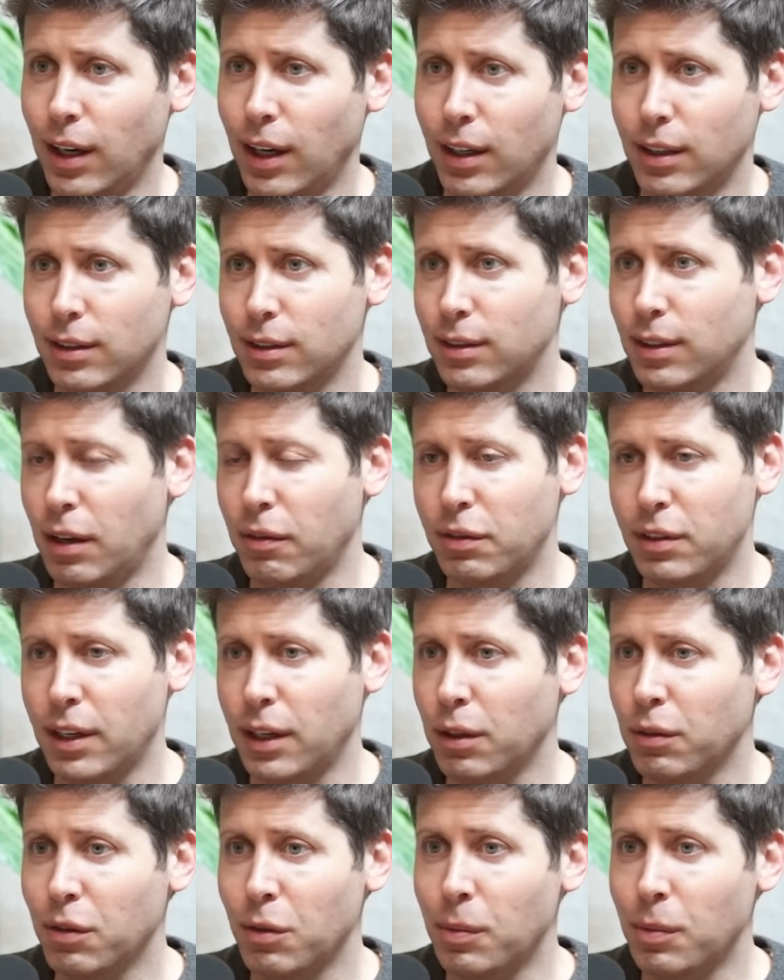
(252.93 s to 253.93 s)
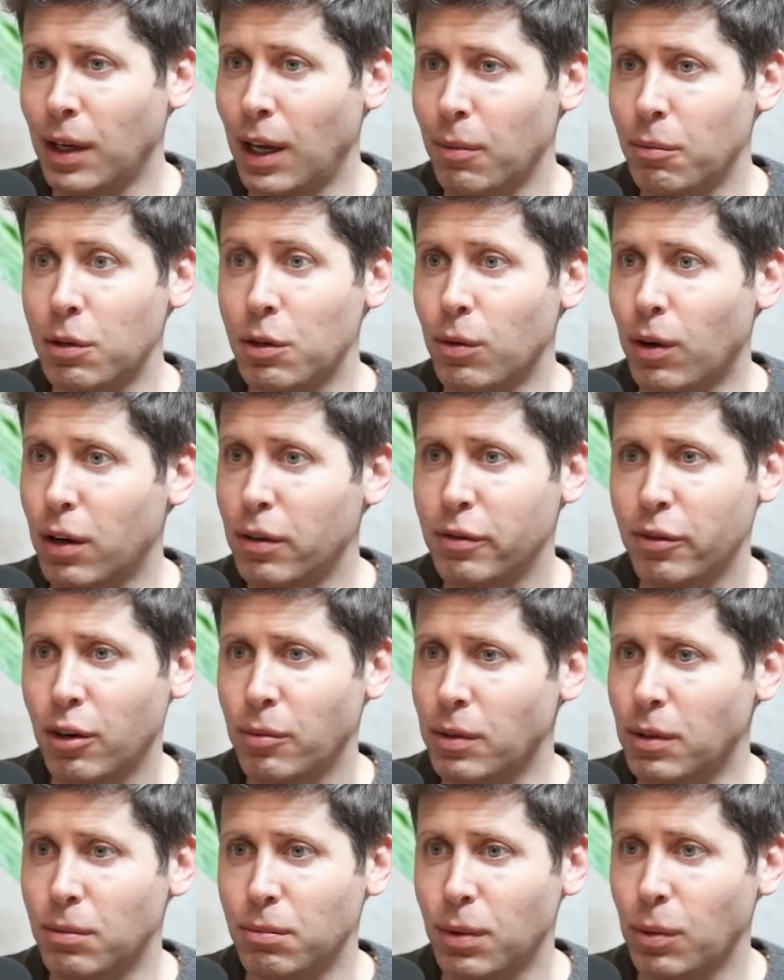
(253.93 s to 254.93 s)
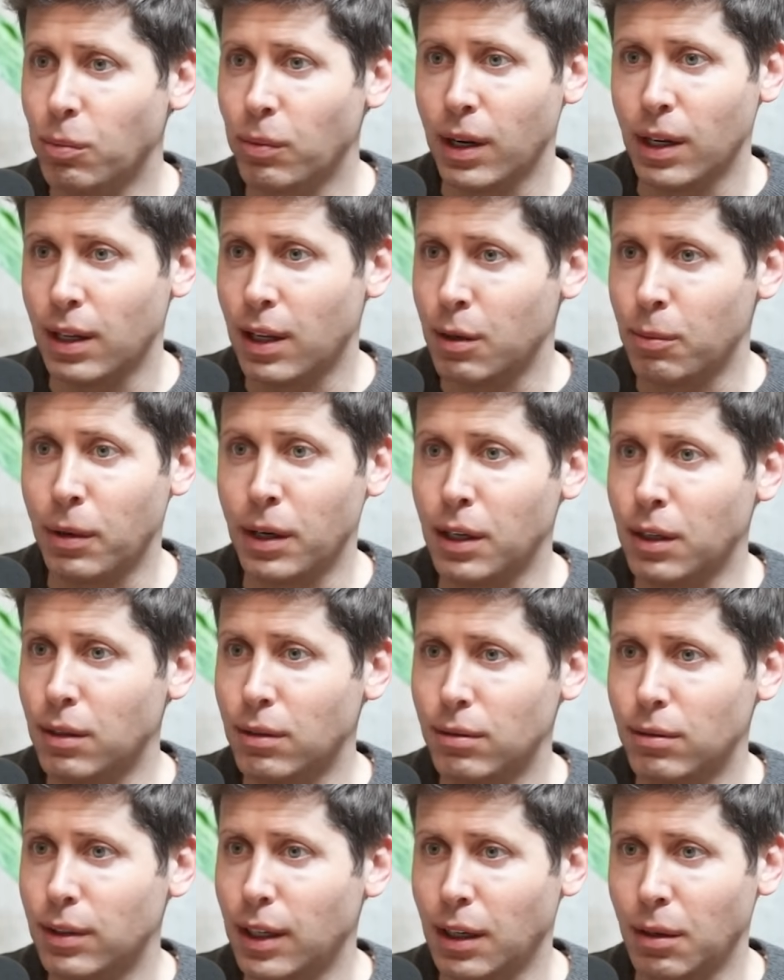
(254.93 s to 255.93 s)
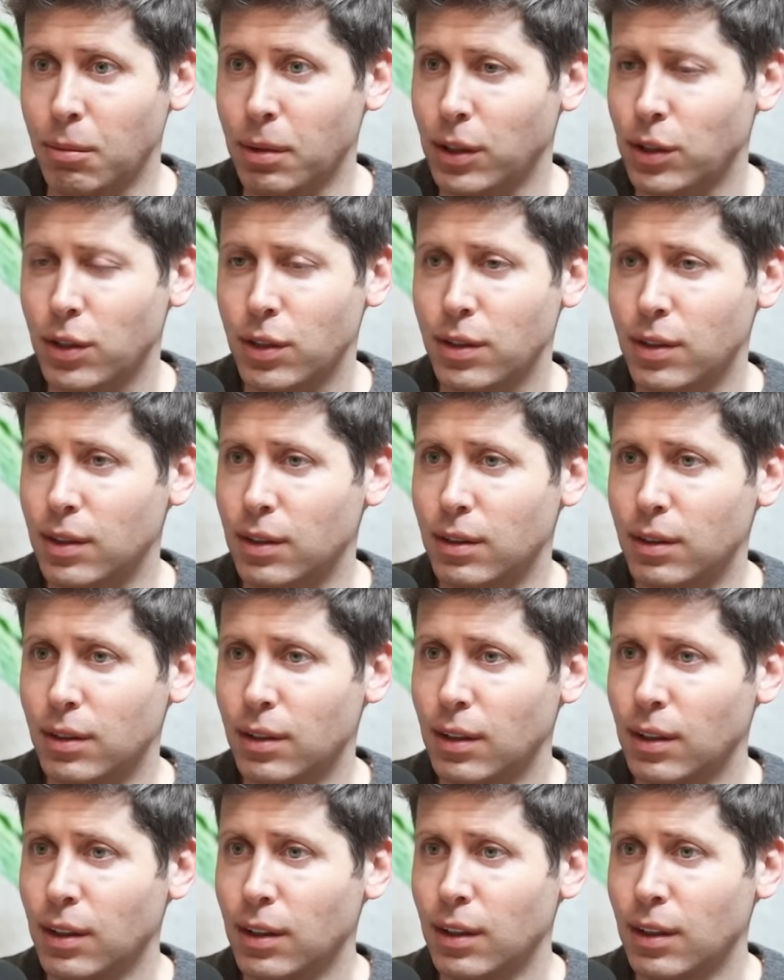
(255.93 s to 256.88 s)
And then photography became a new art form and people made a lot of money taking pictures. And